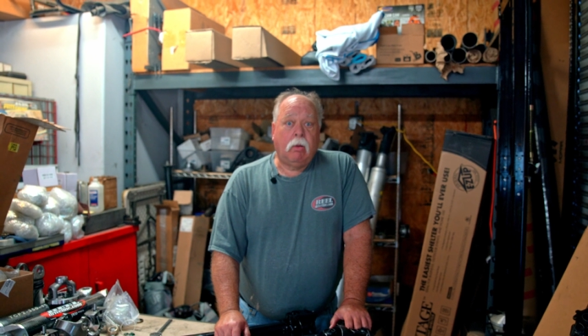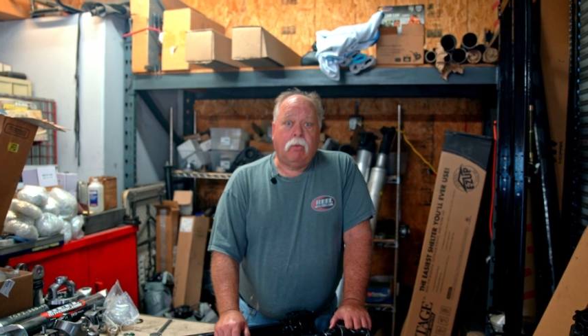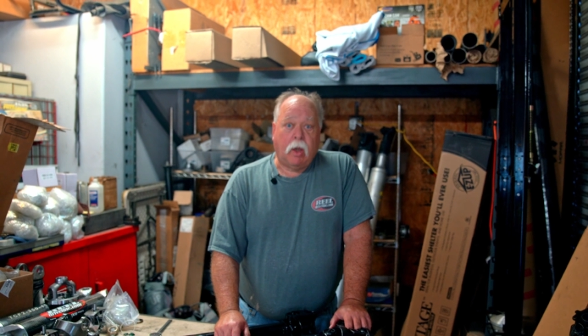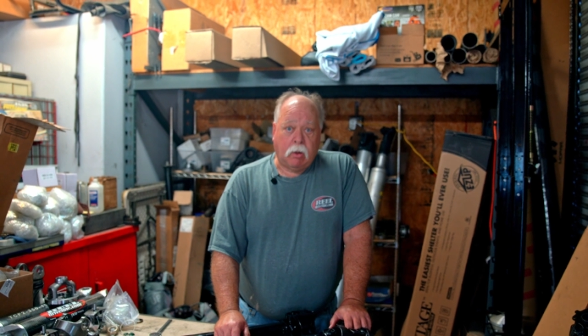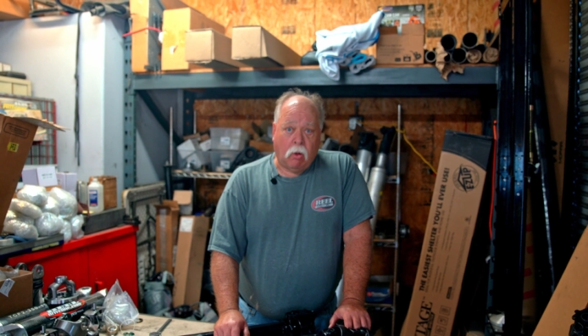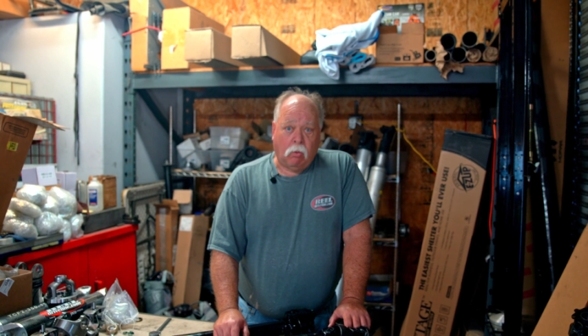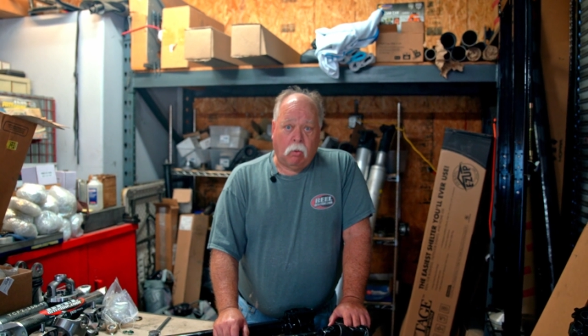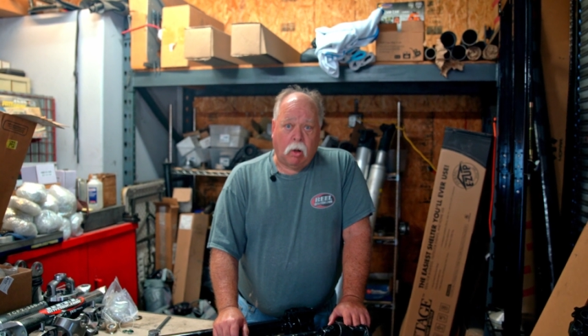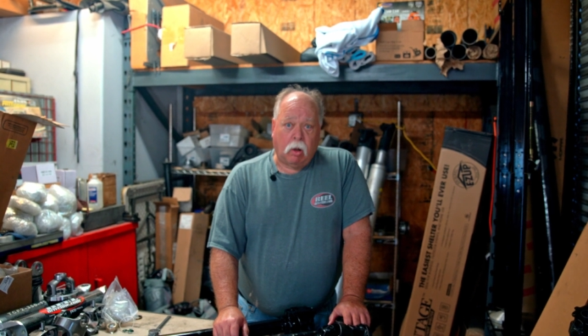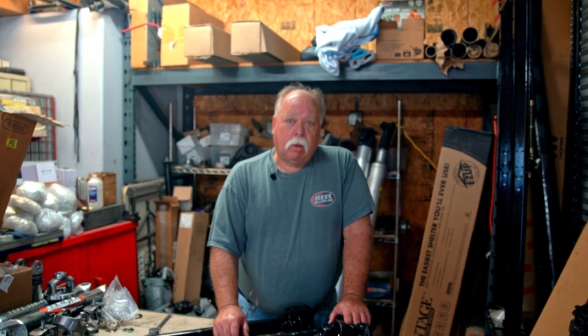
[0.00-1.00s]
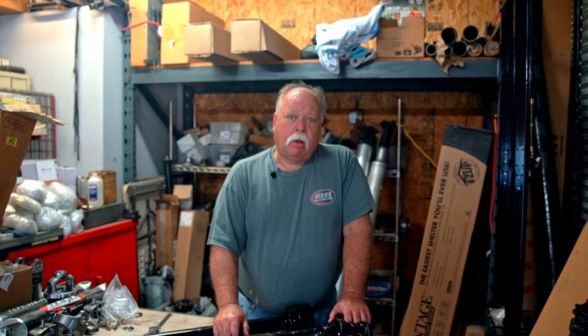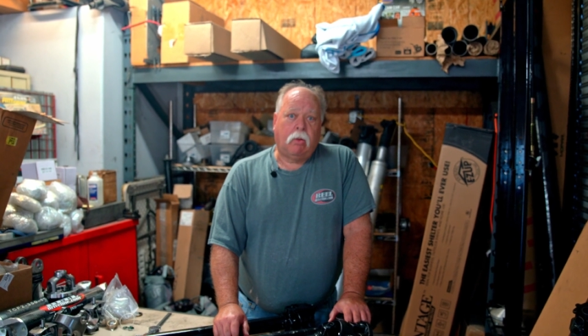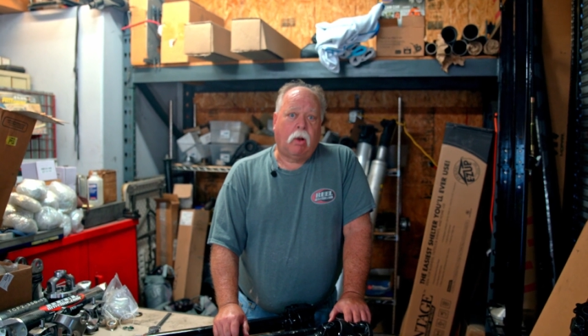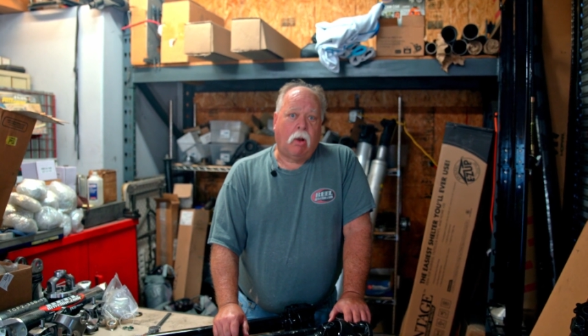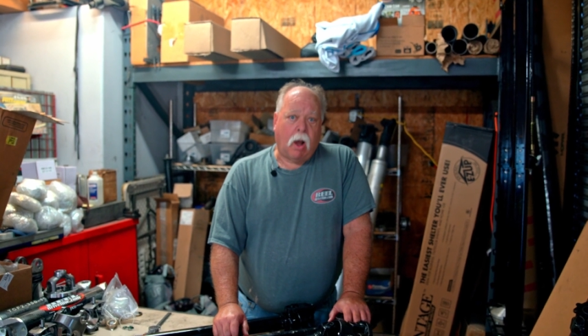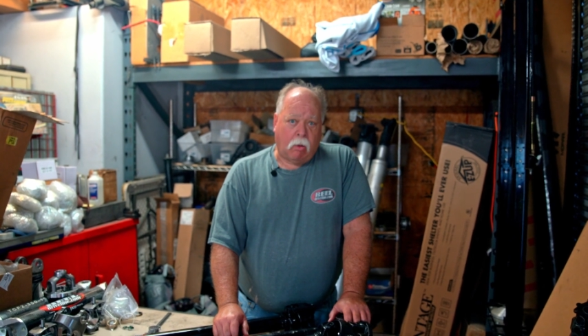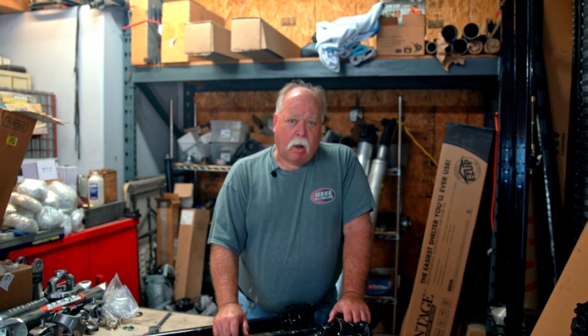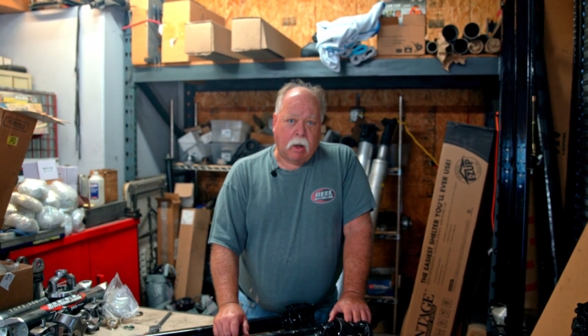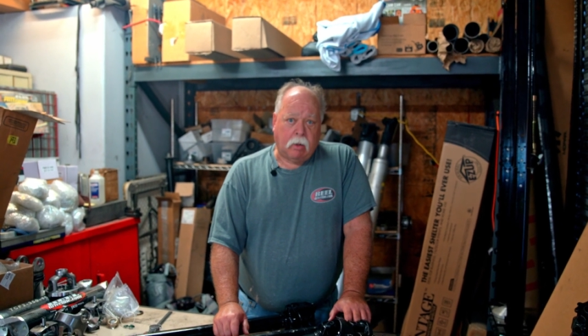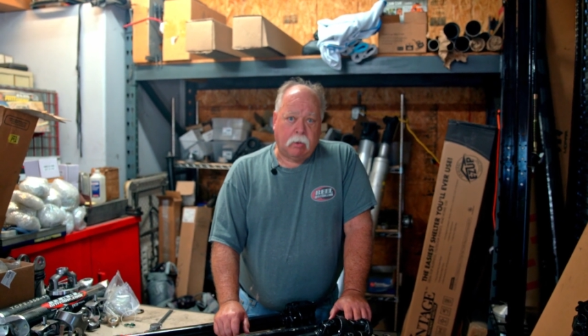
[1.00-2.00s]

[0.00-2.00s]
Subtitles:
They don't work and they're not right.